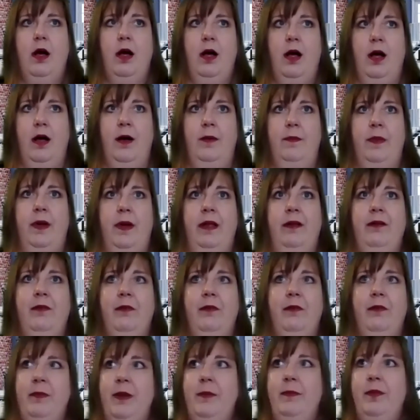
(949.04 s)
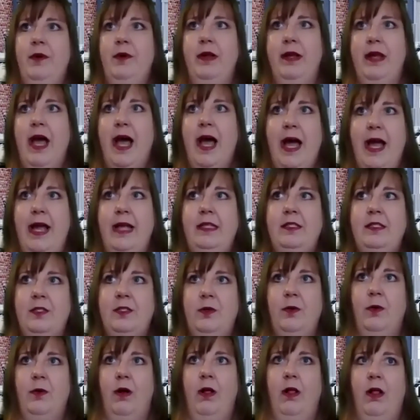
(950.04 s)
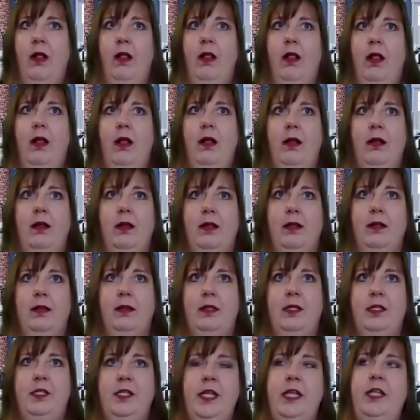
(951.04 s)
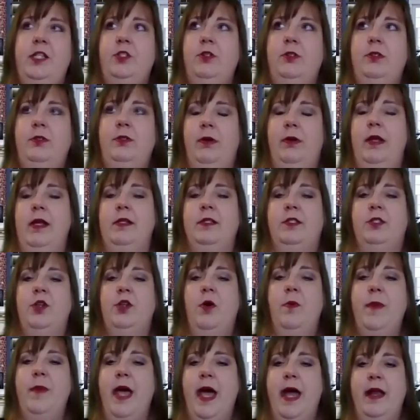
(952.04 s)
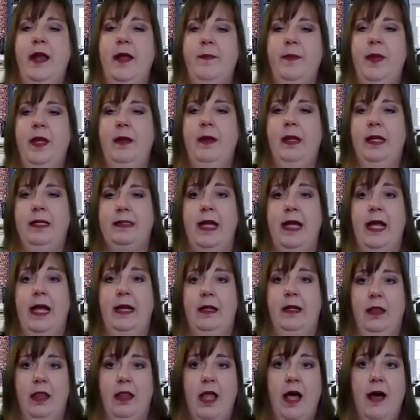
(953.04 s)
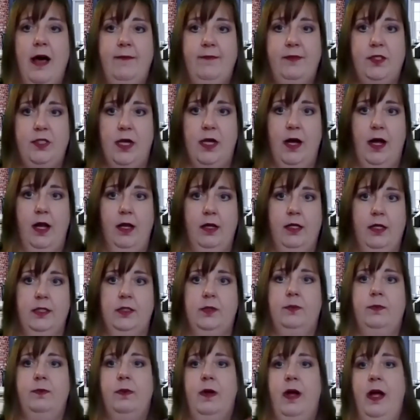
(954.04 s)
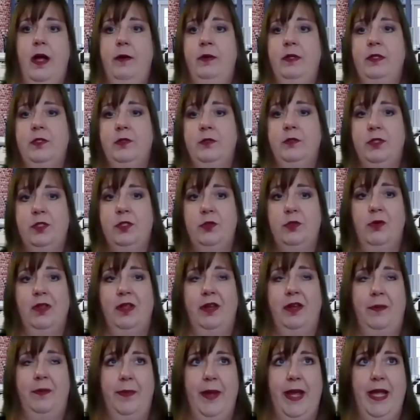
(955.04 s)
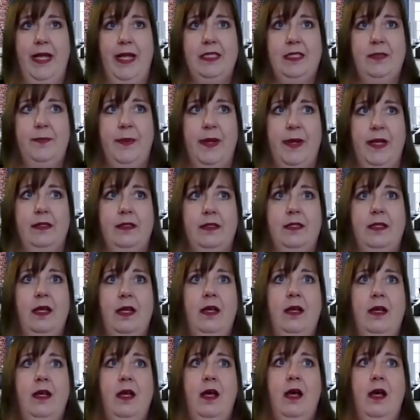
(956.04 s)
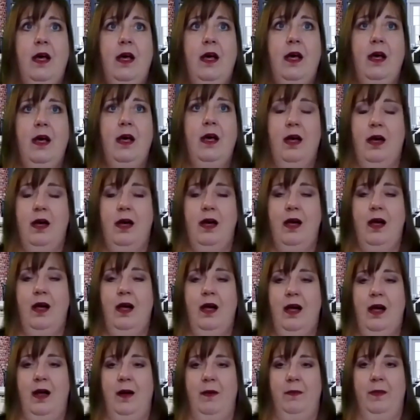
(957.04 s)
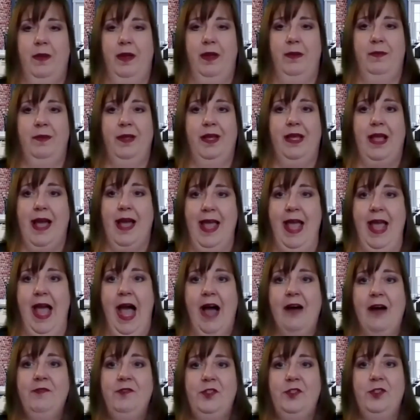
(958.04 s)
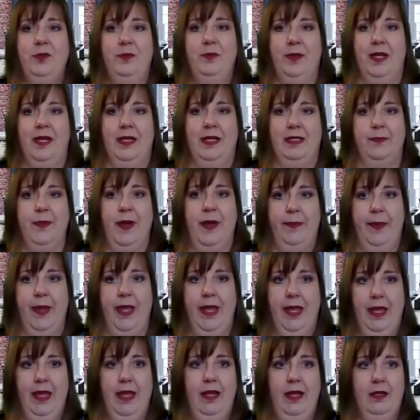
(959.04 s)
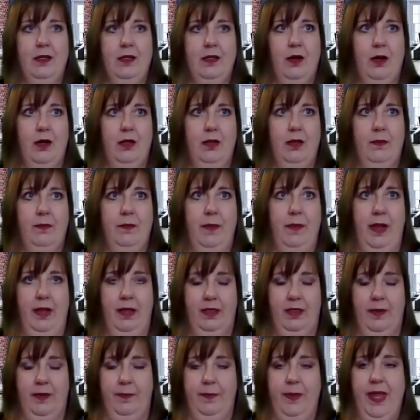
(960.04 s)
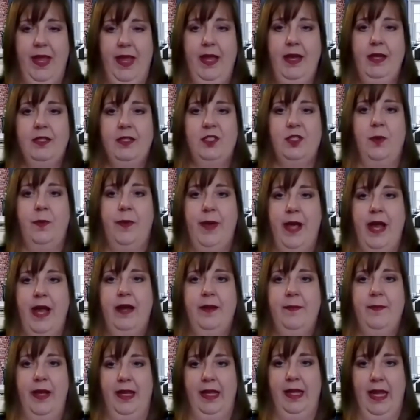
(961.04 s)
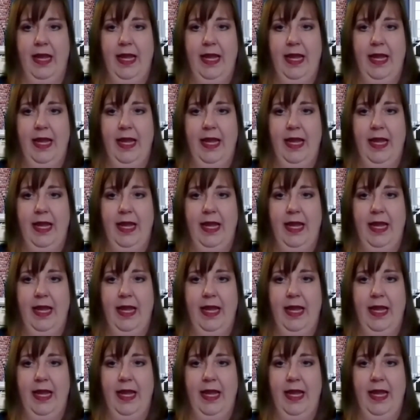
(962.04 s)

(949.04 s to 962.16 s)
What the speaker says: I remember in high school, the teachers would get so mad at me because I had gloves on because I went to a school in a basement. I'm like, I have to because the pain is so bad in my